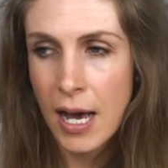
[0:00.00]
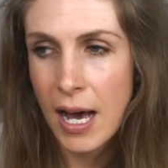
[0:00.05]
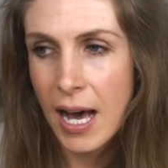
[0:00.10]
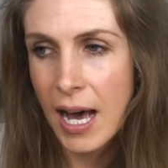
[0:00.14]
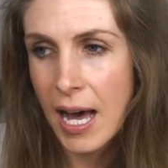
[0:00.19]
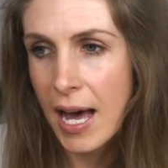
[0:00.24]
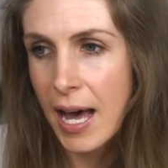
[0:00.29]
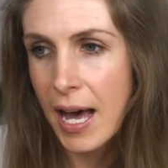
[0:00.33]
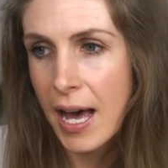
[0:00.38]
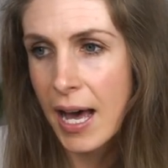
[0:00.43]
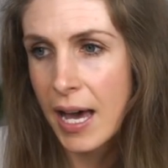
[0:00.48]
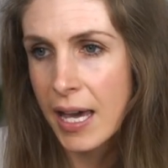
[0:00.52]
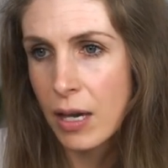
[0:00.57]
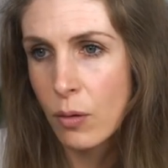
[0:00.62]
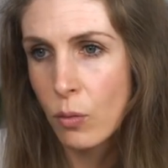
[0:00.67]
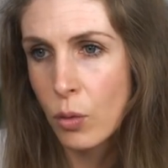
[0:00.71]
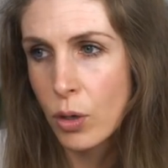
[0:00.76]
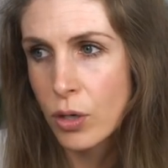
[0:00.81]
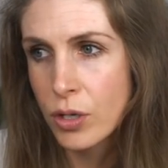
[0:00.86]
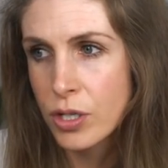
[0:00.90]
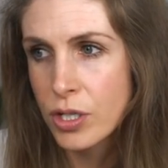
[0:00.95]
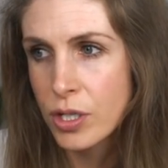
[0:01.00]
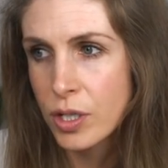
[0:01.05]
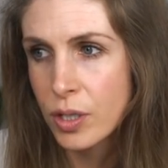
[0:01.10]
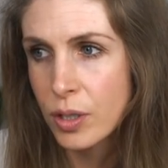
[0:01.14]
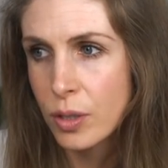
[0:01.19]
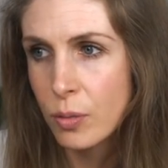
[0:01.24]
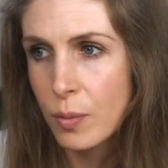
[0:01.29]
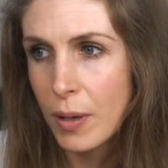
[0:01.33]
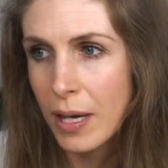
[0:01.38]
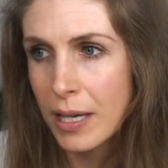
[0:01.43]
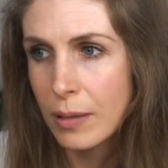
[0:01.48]
I want
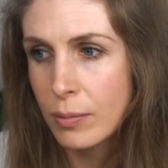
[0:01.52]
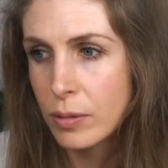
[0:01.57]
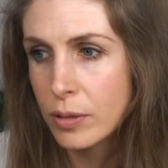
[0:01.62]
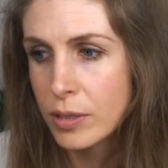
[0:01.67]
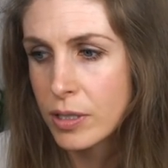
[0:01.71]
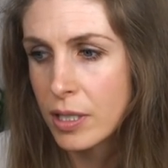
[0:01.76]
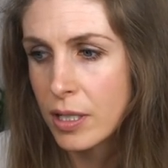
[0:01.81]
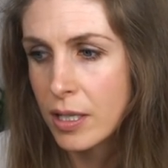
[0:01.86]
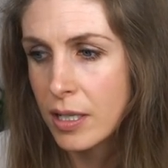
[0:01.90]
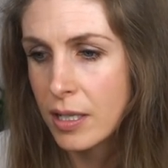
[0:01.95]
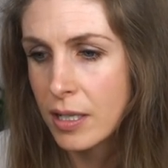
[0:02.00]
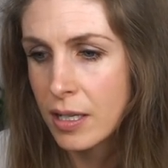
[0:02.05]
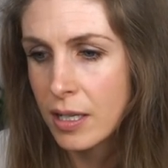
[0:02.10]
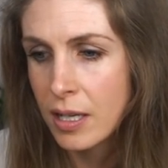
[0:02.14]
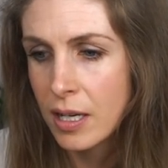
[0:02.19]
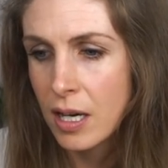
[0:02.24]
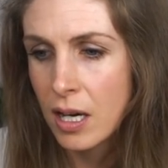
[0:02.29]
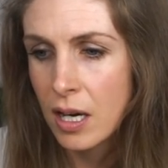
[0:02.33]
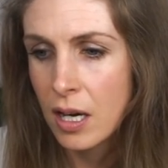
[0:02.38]
to be able to,